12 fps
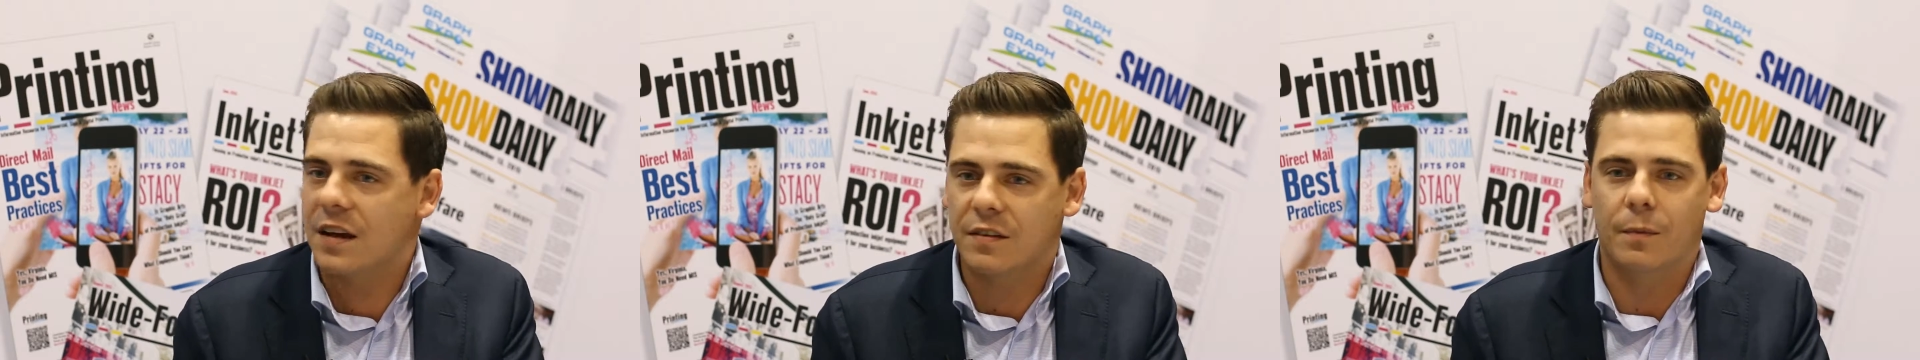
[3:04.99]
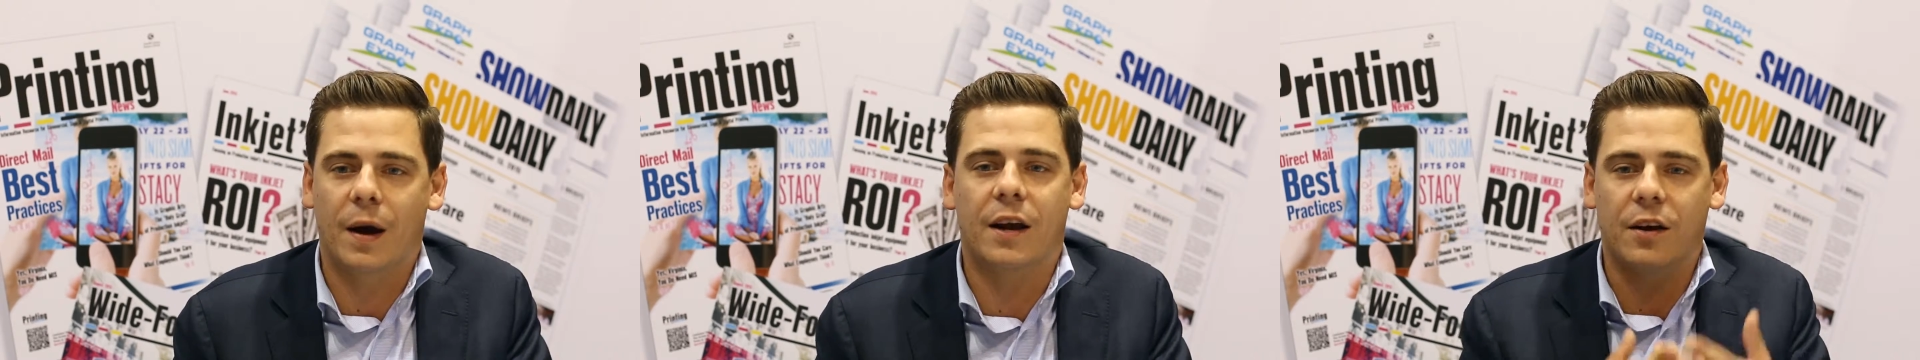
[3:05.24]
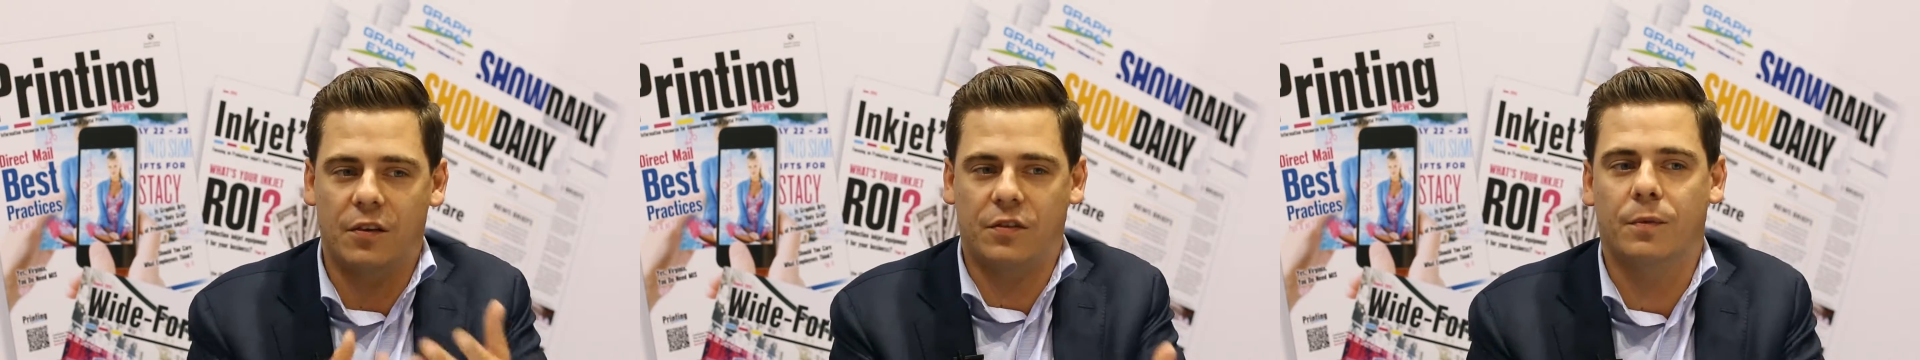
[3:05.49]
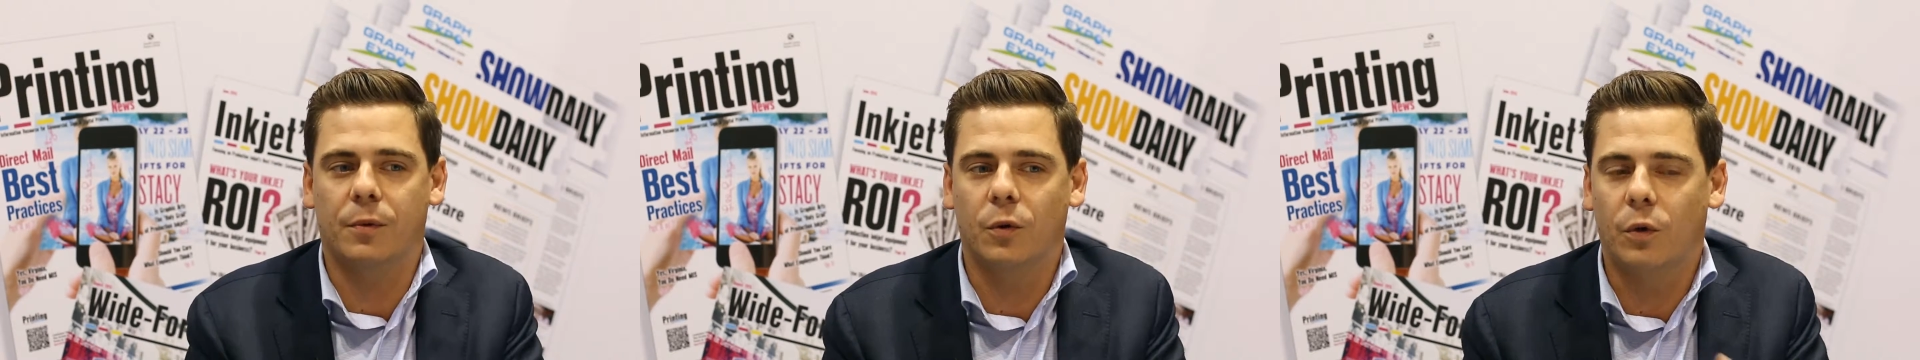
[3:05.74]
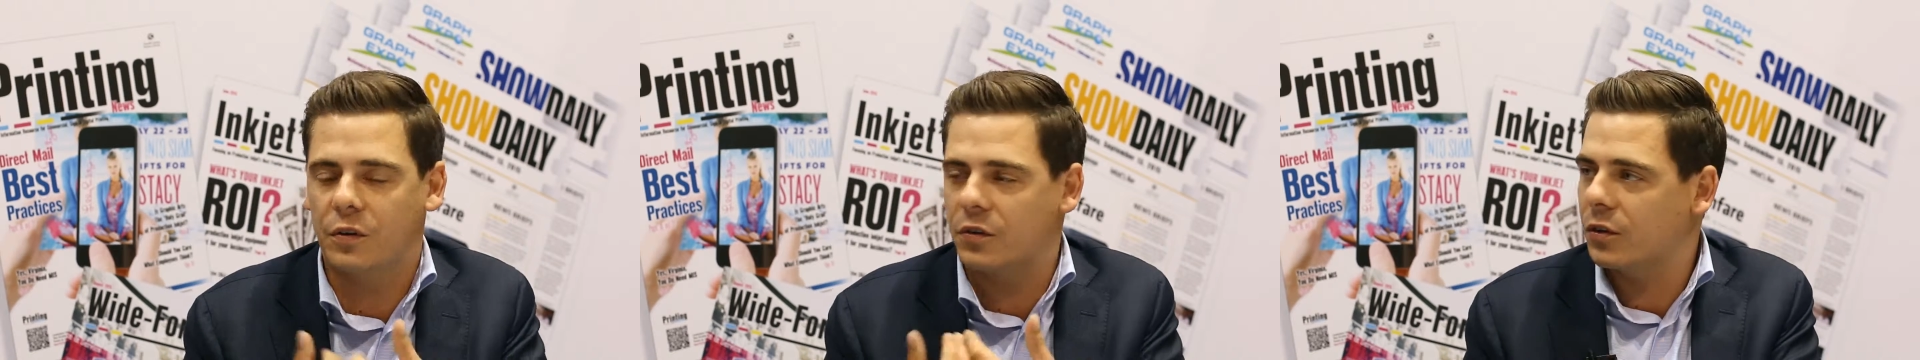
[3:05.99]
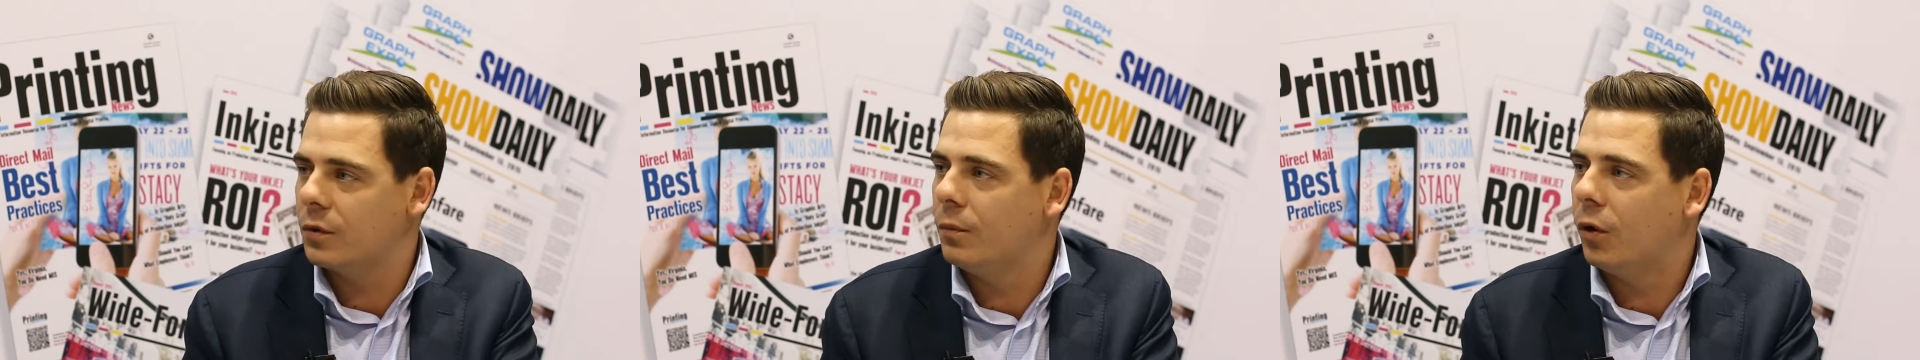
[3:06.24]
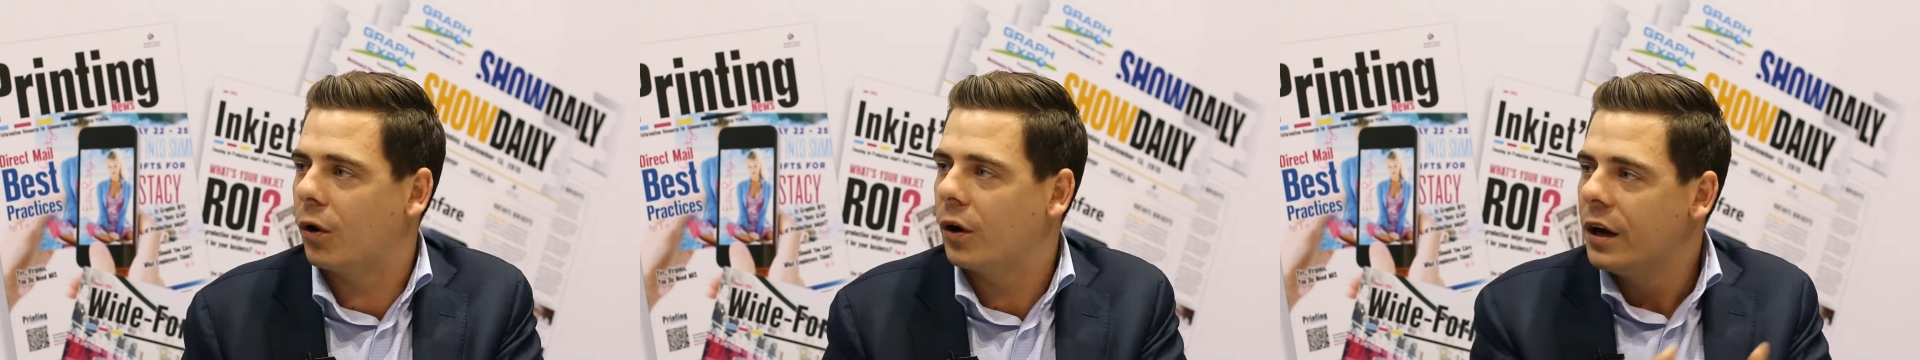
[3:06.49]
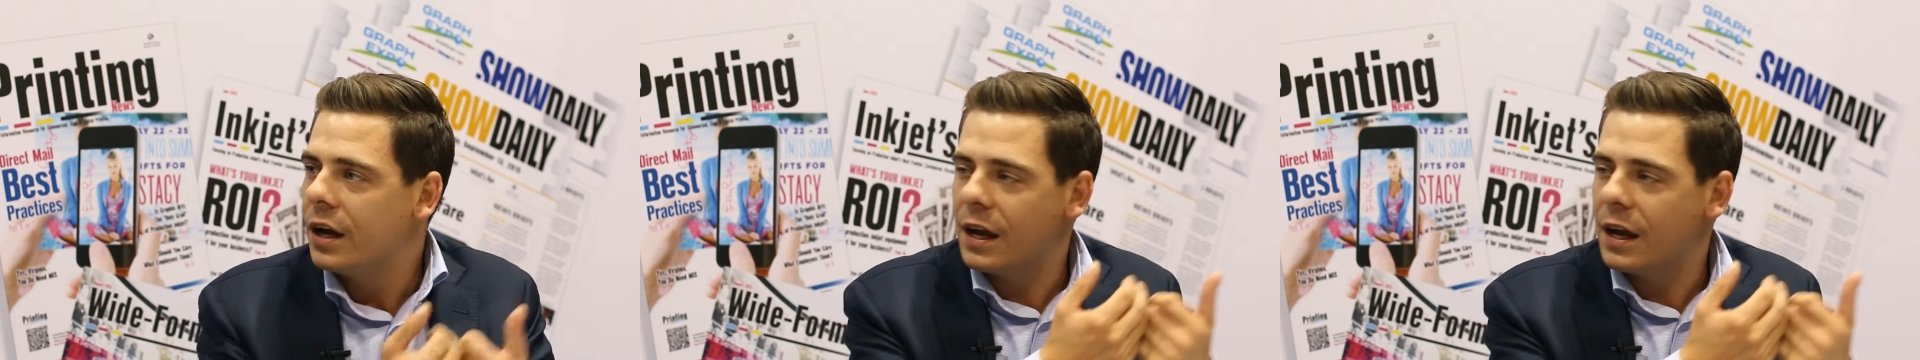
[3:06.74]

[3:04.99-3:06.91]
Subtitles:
Is my customer wants to do more,